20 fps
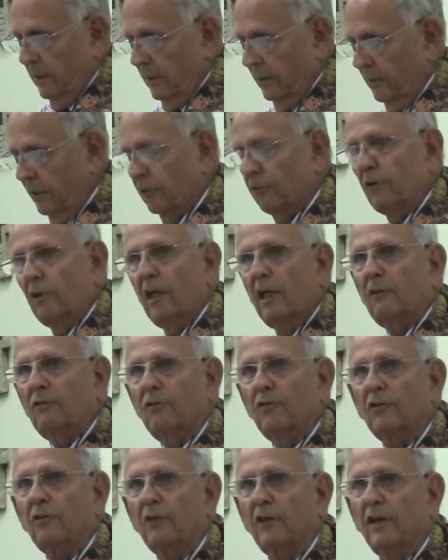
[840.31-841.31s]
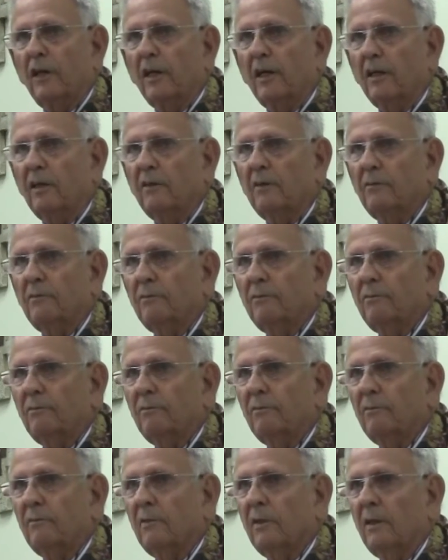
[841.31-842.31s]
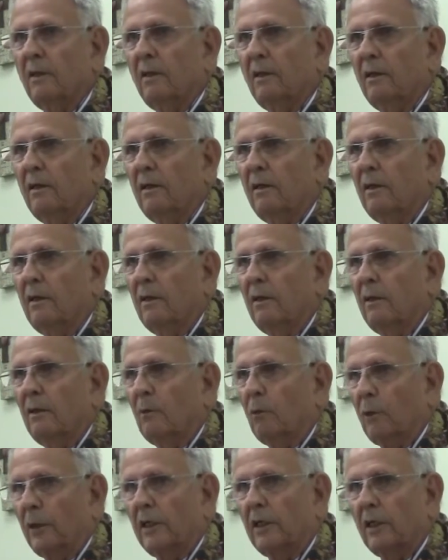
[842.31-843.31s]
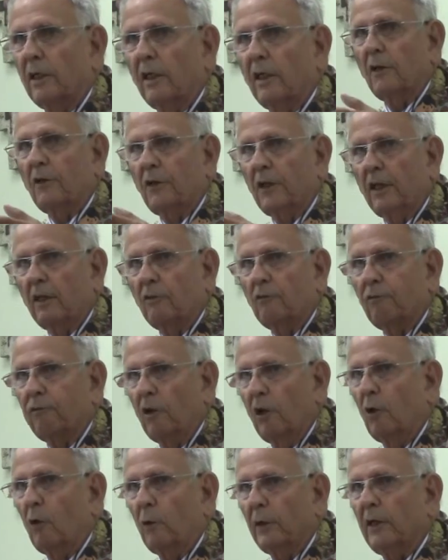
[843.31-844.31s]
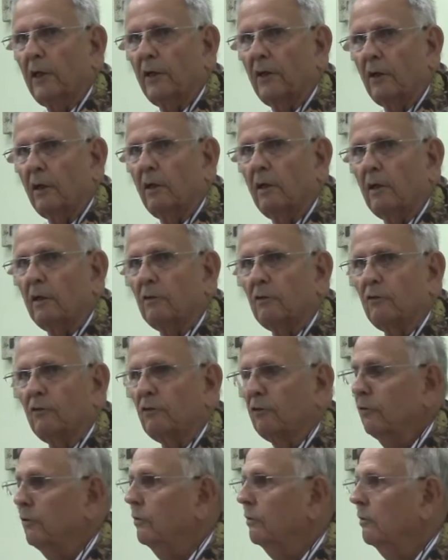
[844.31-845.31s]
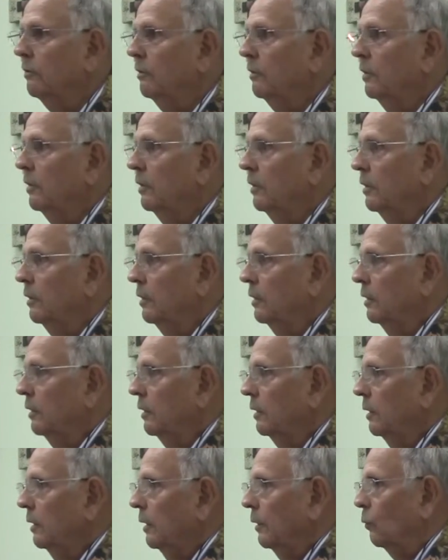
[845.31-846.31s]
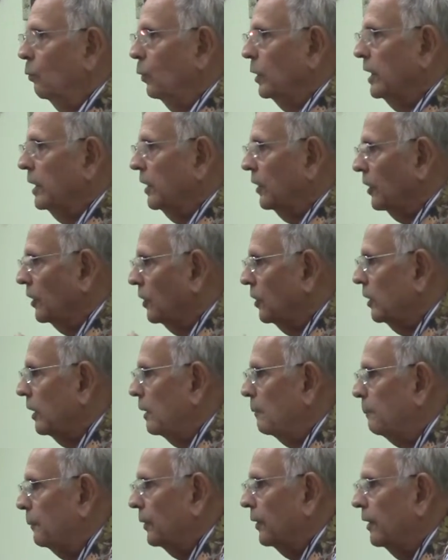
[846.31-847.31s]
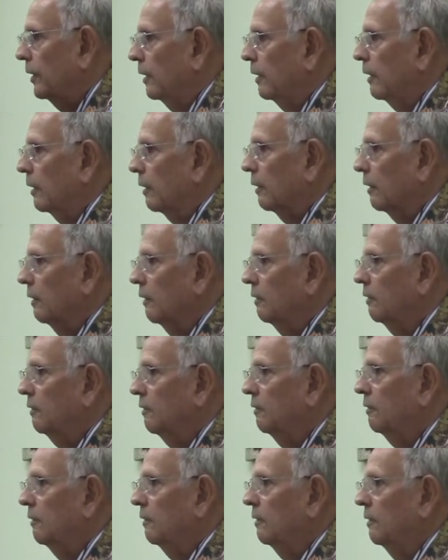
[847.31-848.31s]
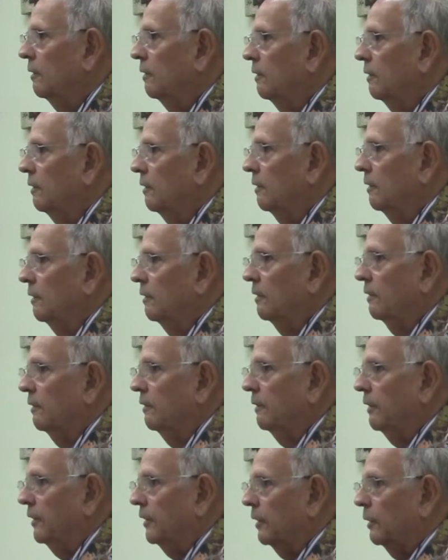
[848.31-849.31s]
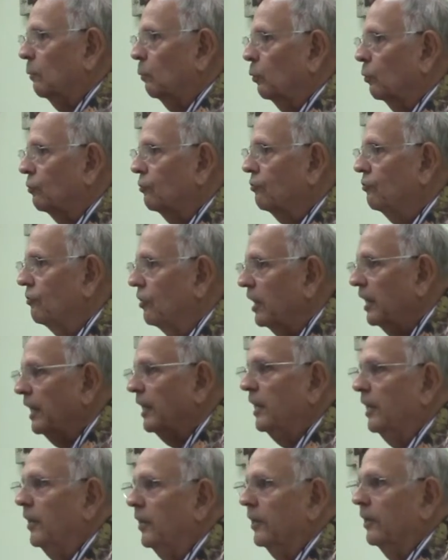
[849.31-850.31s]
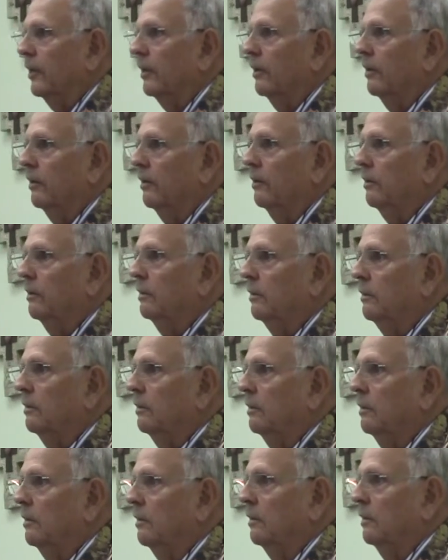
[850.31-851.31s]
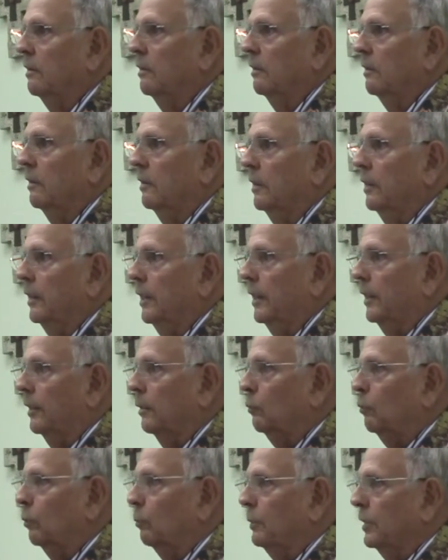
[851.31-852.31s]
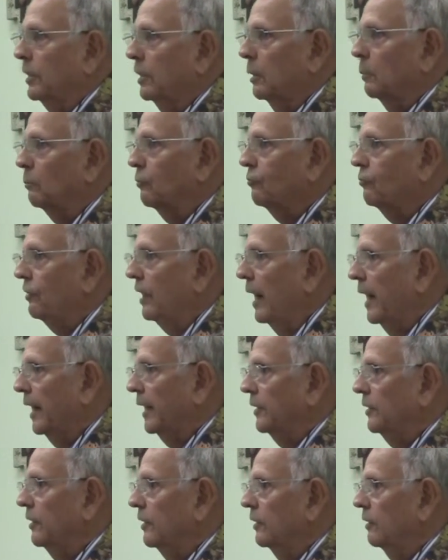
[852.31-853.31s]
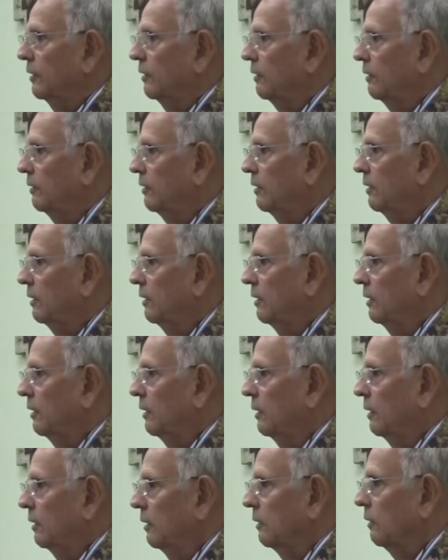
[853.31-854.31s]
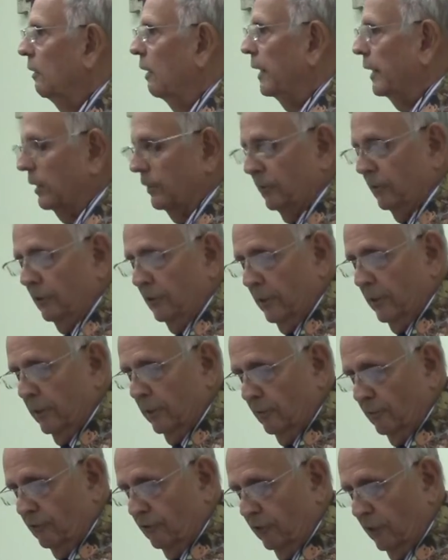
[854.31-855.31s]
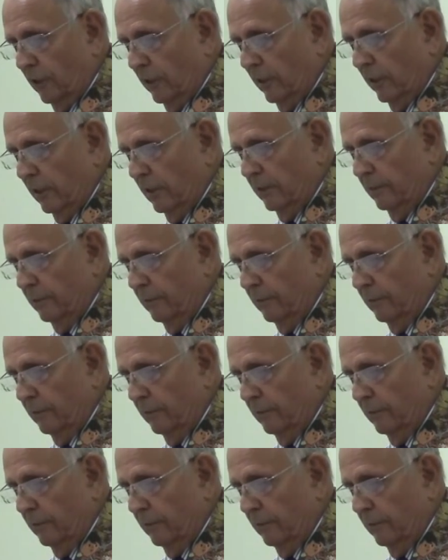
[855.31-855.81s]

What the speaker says: There's a lesson there. We can things flow into us, and we can keep it here, and it will stay here, and it will become stagnant like the Dead Sea.